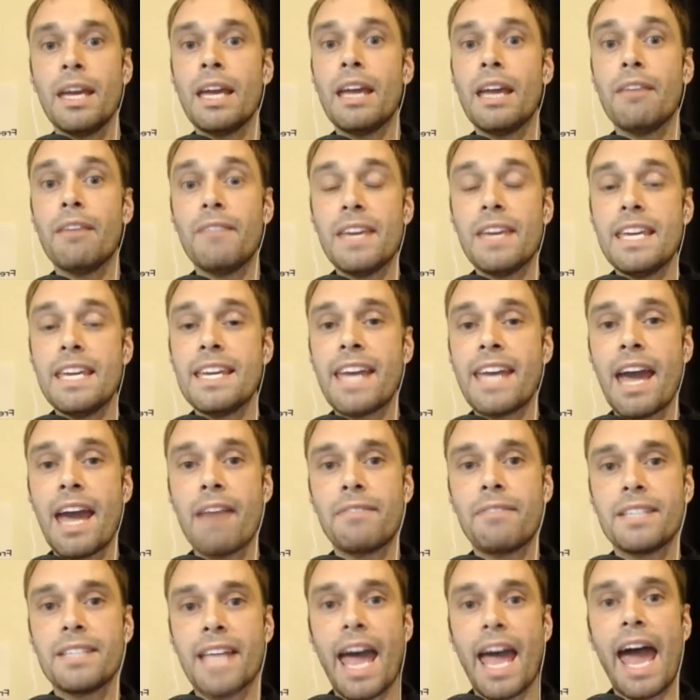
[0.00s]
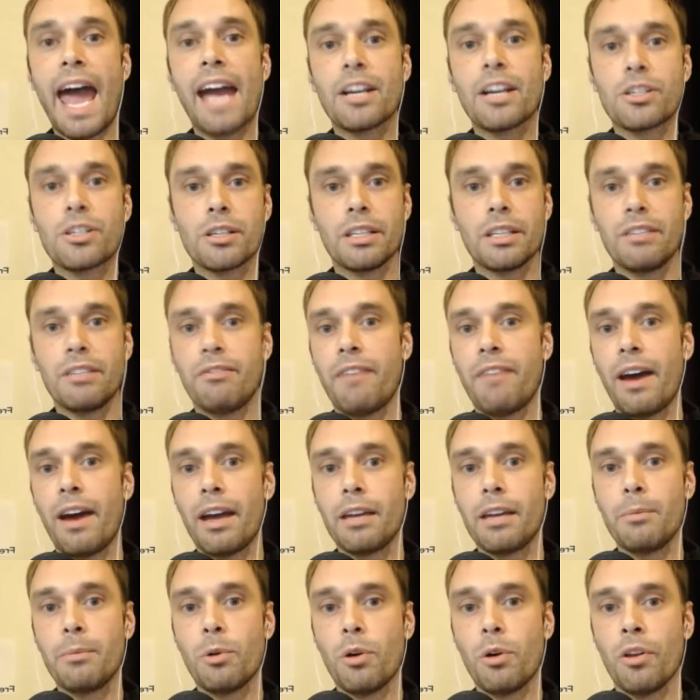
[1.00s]
If ECAF is actually
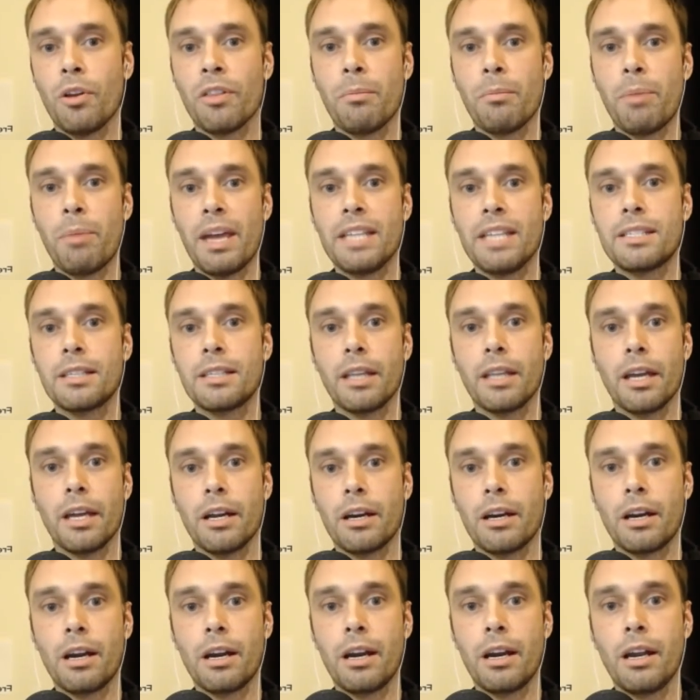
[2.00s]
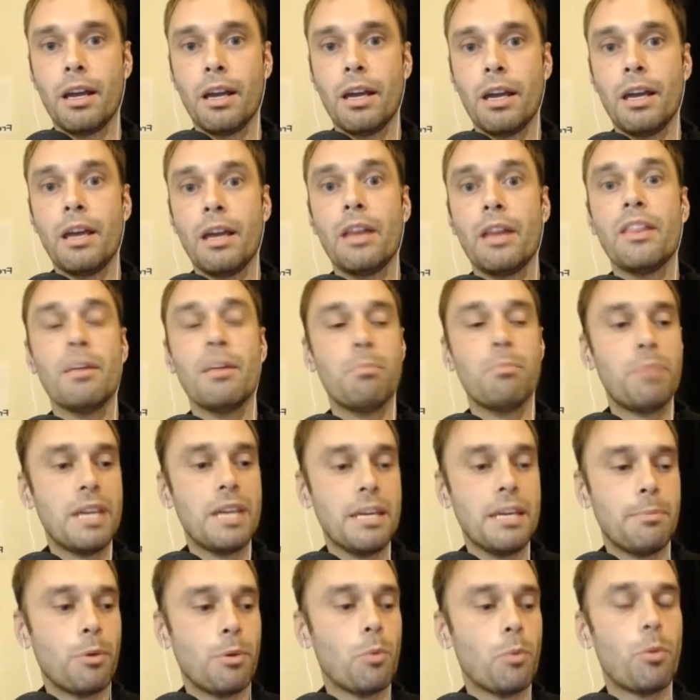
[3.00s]
valuable on the base layer, then
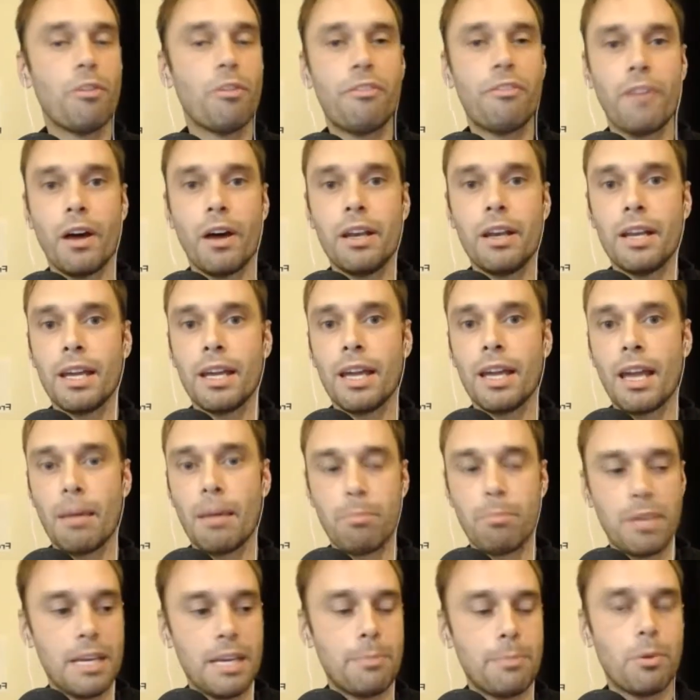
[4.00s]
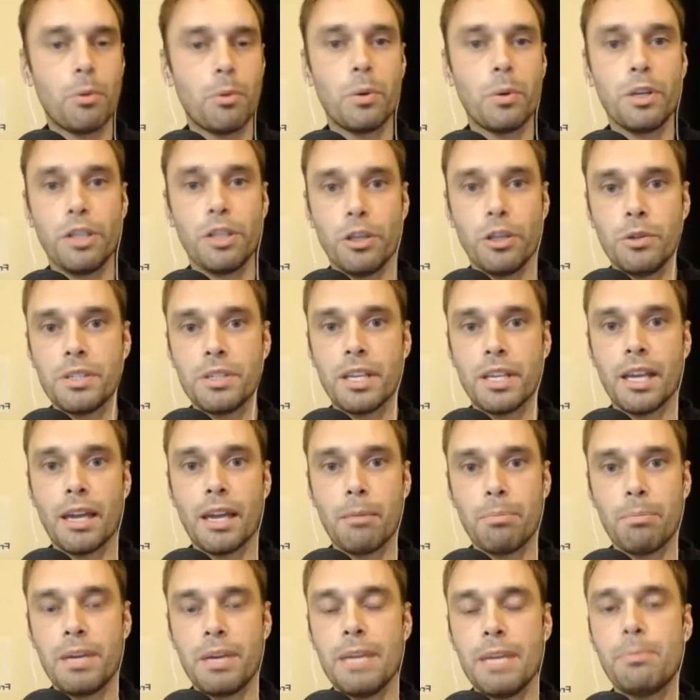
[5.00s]
people will fund it and people will use it
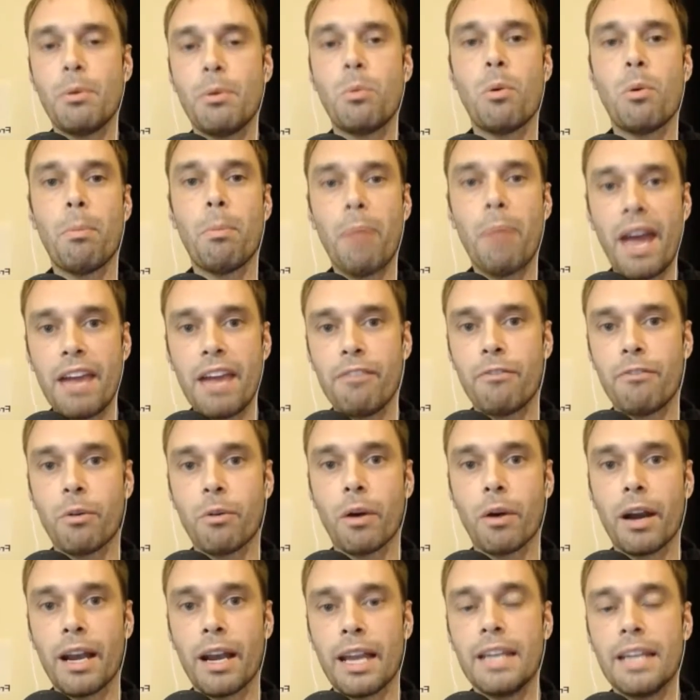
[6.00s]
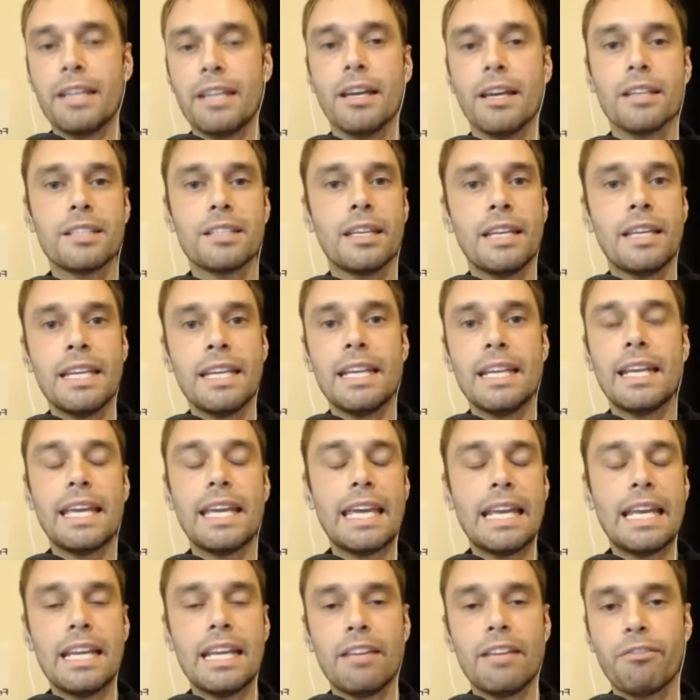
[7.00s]
and people will pay for it. And it doesn't need
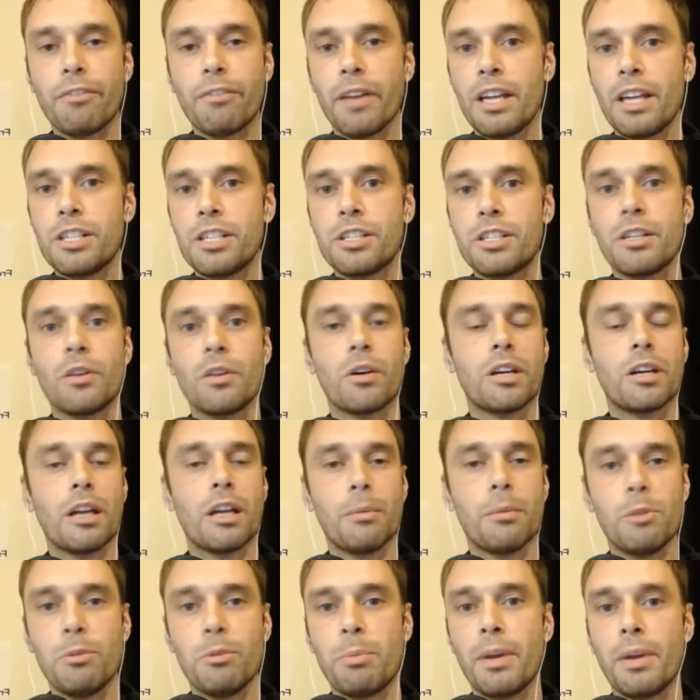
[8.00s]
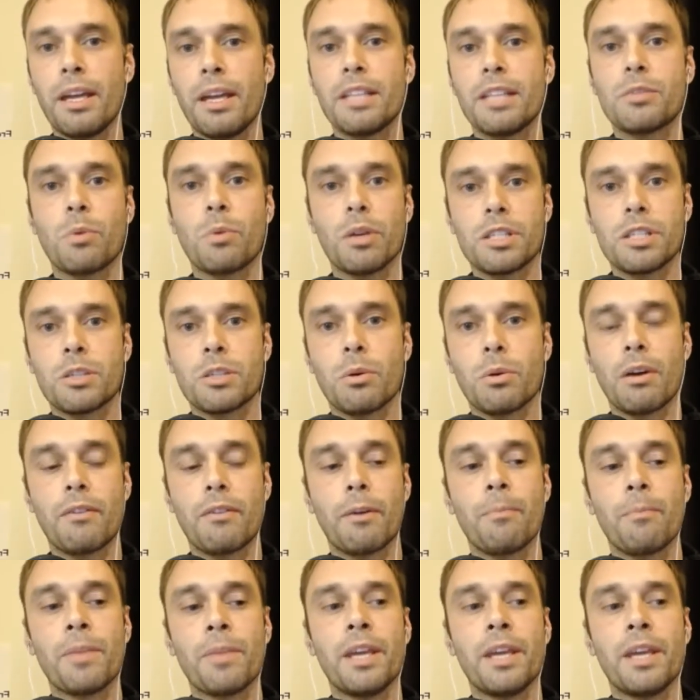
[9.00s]
any inflation or WPS whatsoever.